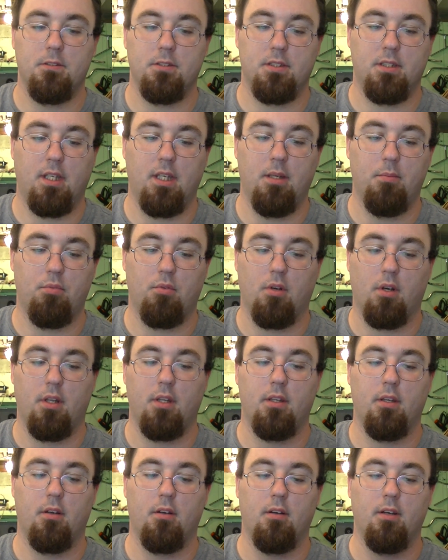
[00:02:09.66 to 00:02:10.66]
just keep working
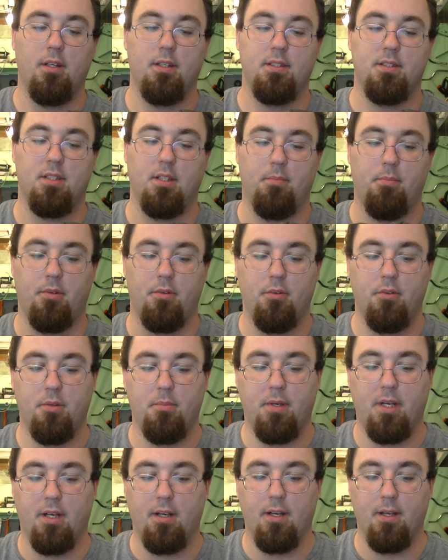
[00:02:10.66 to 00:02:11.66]
the grease up through the
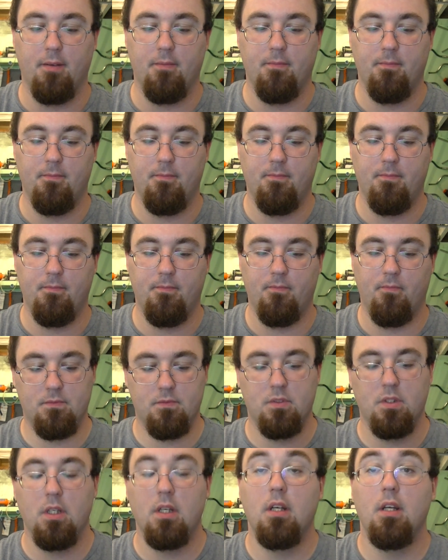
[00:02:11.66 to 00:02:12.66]
bearing.
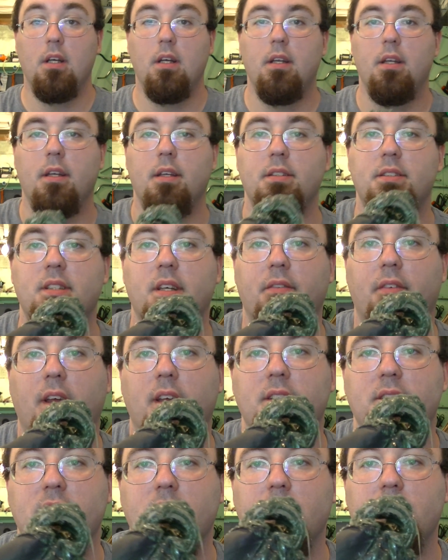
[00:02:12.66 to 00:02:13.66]
You can see I've got
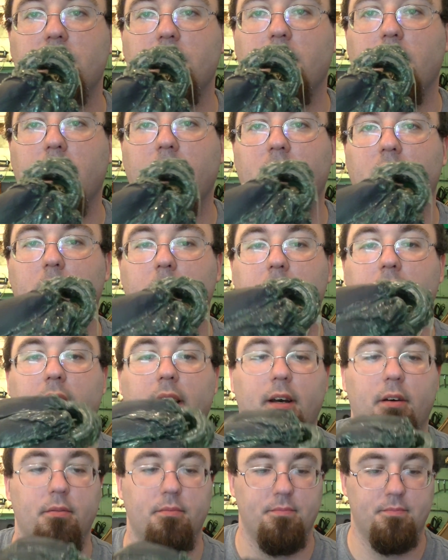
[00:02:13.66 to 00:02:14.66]
this nice ring coming
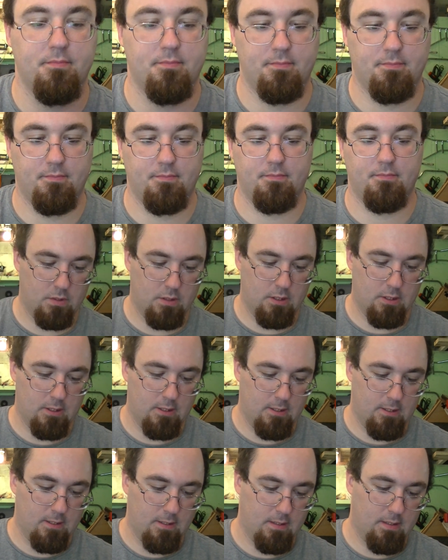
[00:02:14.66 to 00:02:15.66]
out.
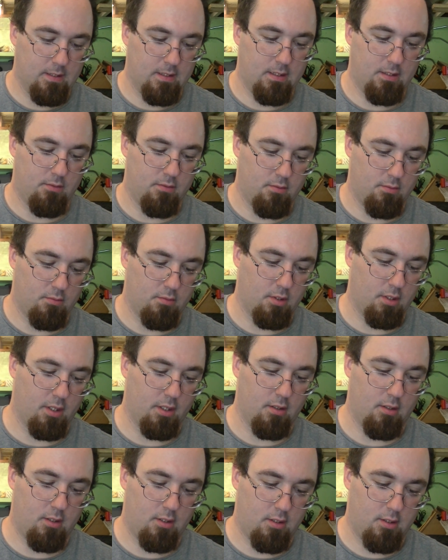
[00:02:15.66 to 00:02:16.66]
I'm going to work
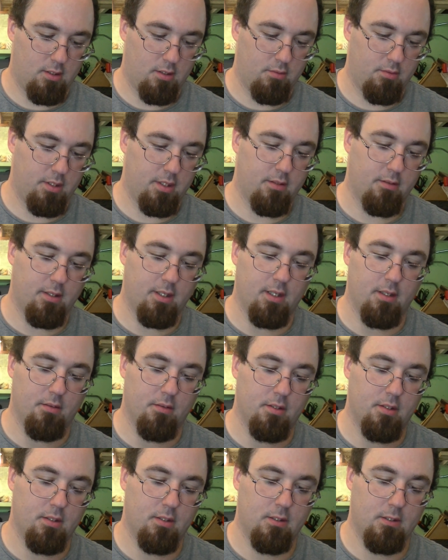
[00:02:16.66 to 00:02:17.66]
it all the way
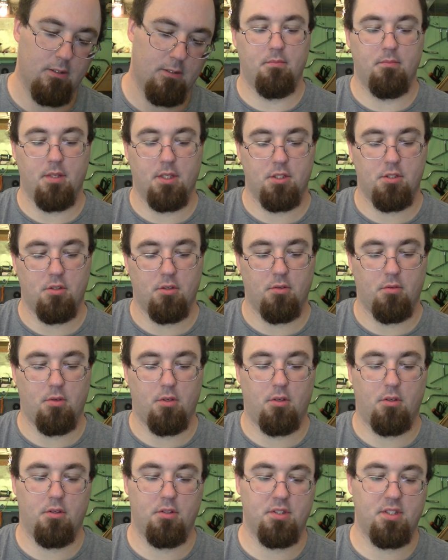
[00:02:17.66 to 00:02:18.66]
around. Make sure the
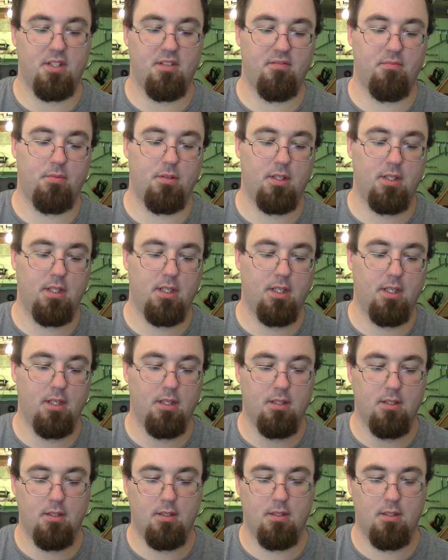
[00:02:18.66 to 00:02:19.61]
rollers have plenty.